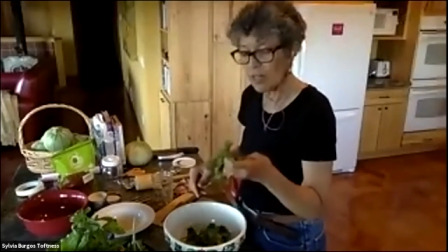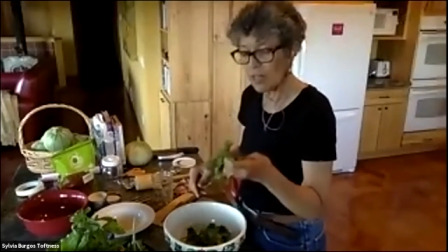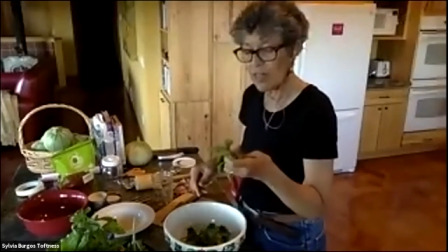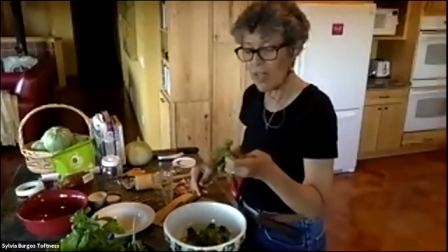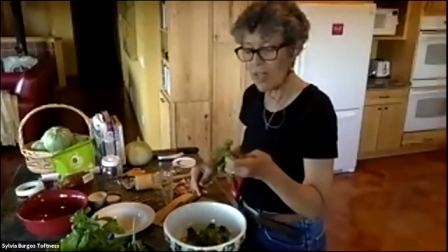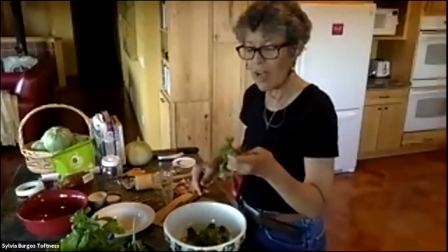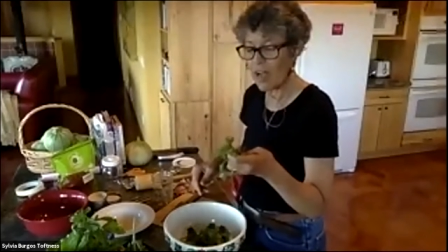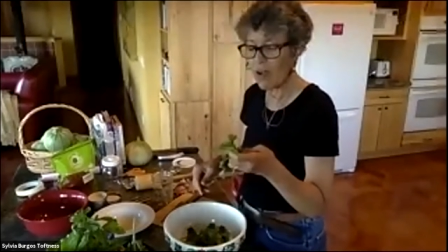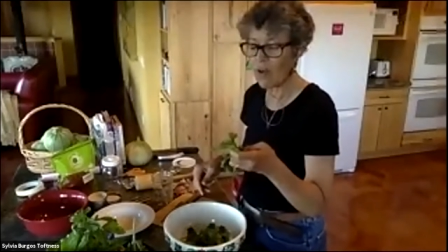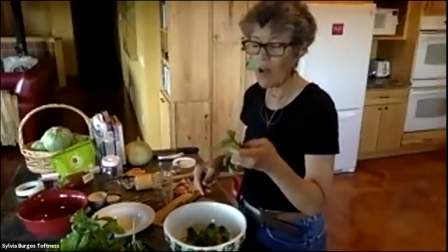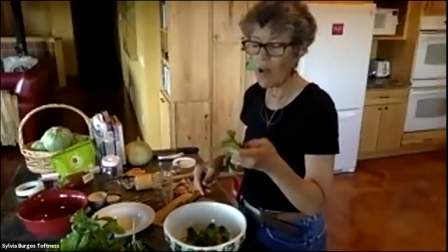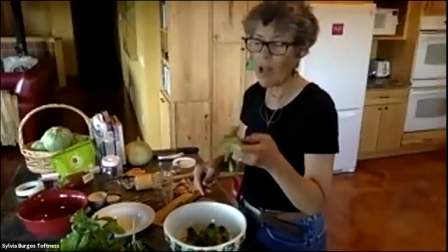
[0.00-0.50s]

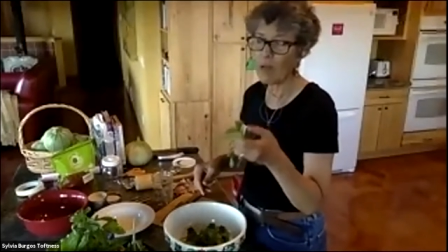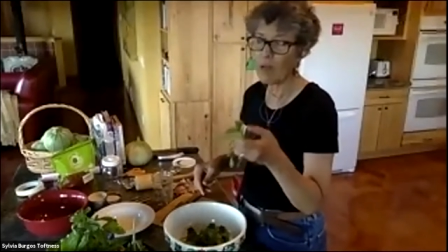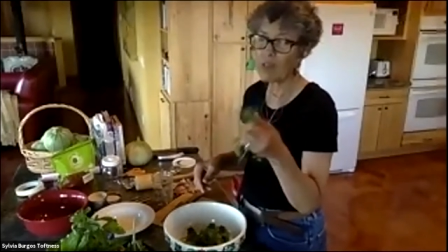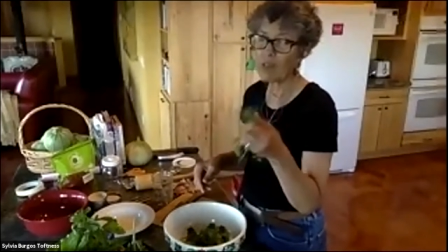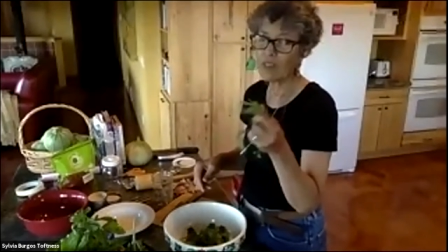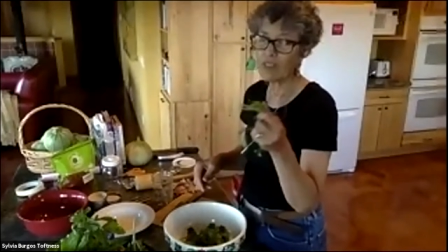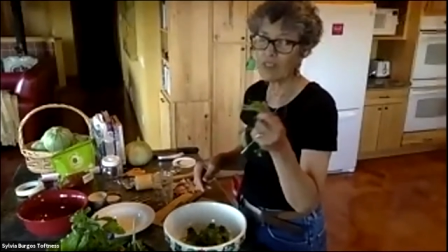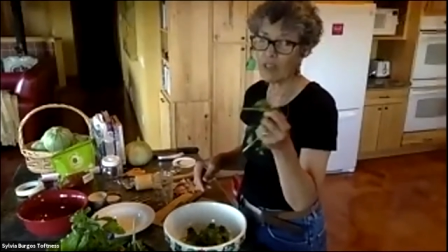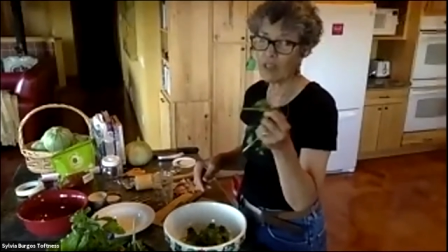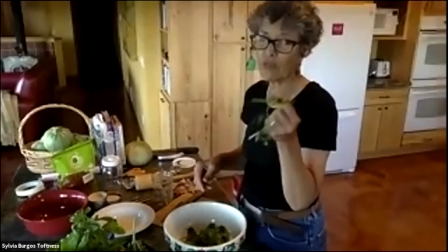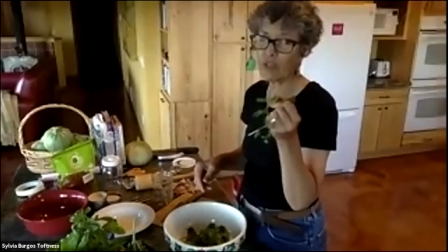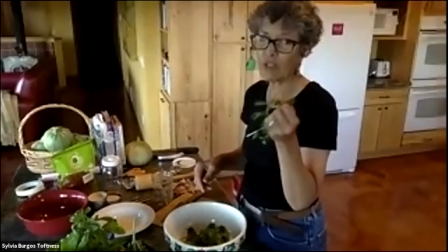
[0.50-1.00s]
now, I
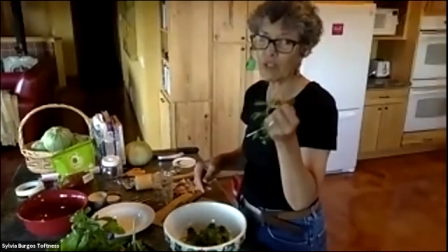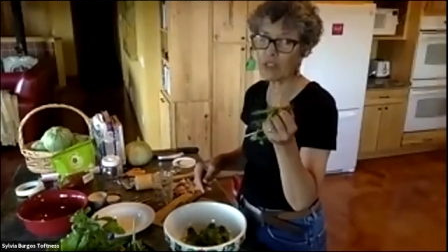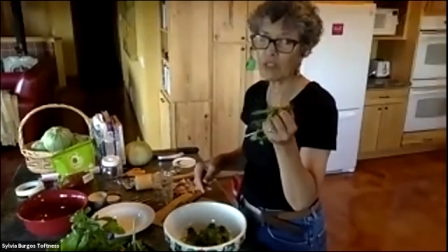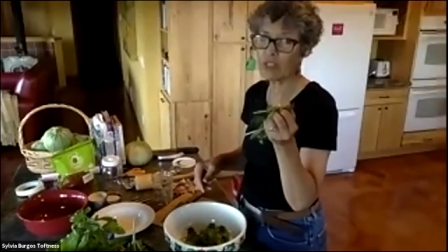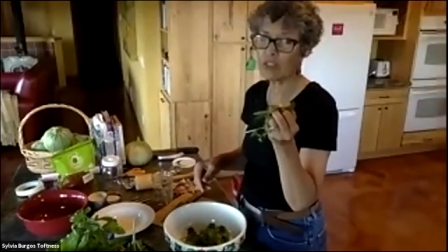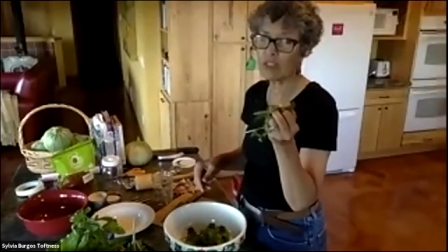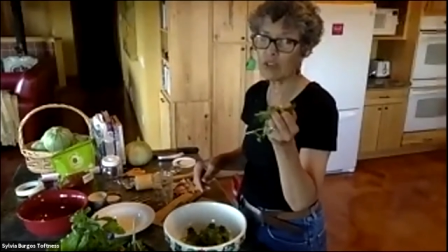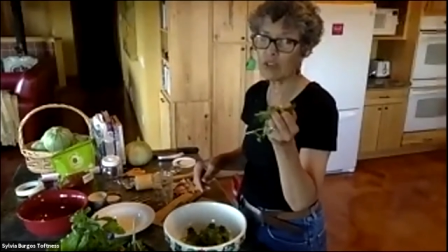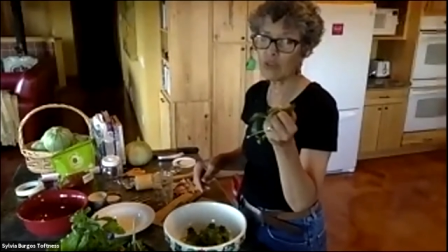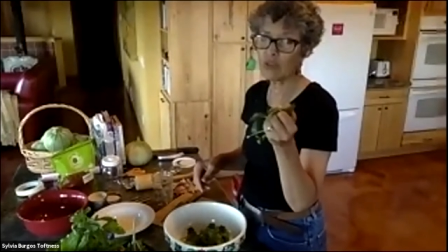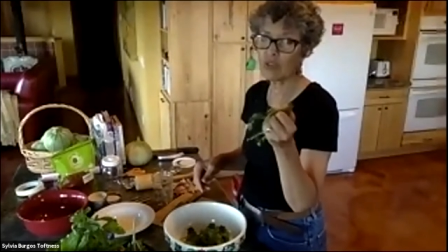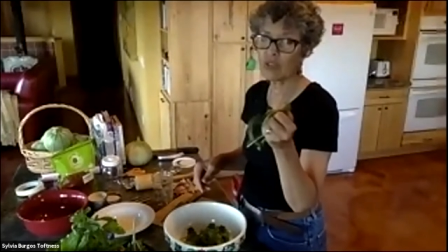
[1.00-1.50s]
would definitely
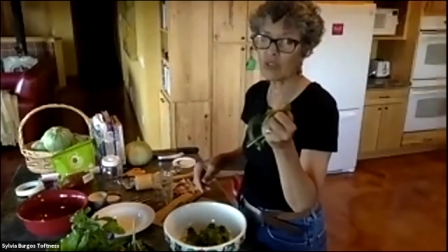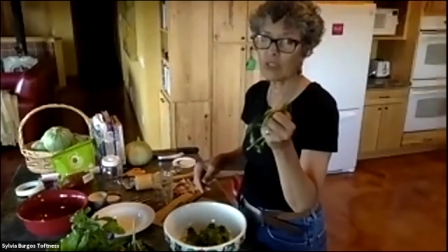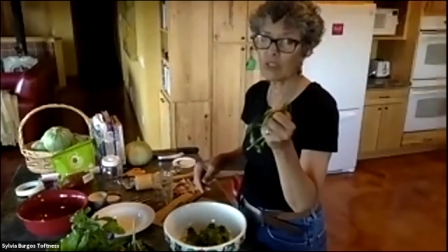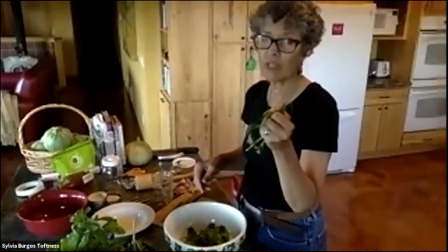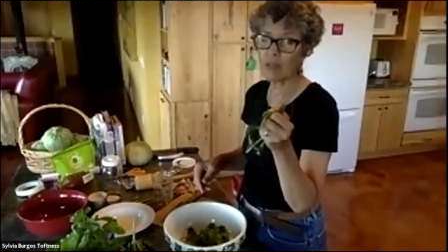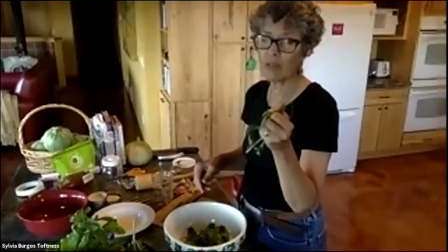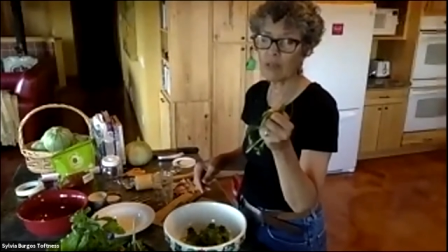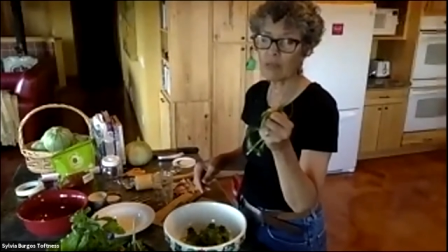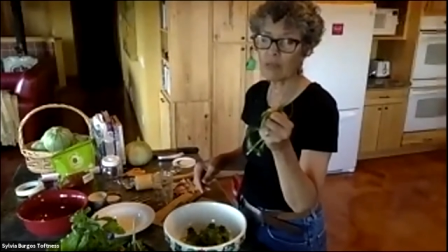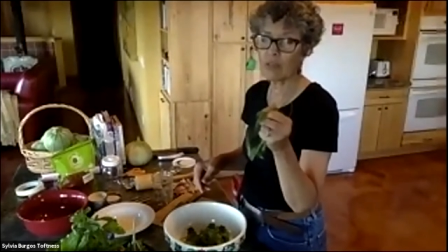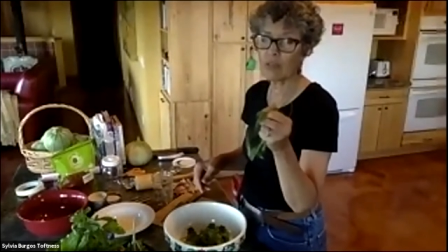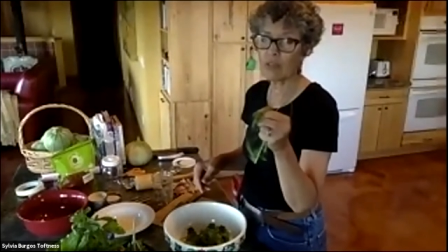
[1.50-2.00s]
use the
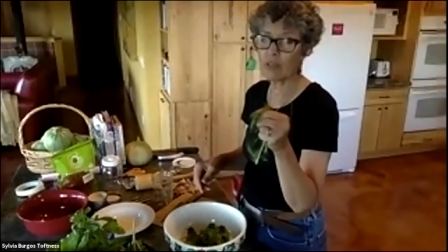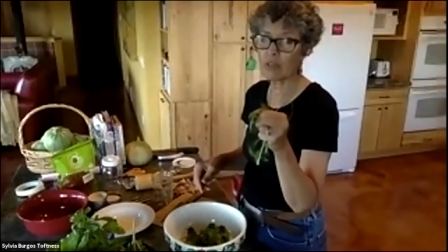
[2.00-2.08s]
stems.